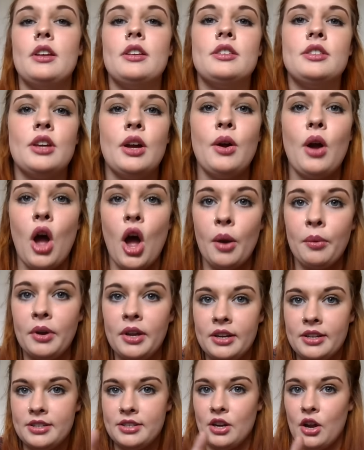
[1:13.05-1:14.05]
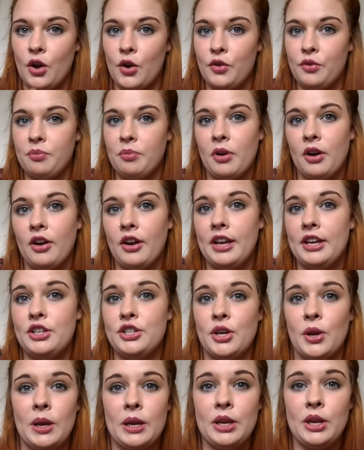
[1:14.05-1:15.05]
So I'm going to start off by
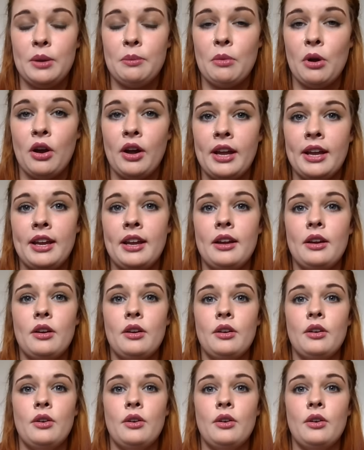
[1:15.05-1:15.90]
showing you my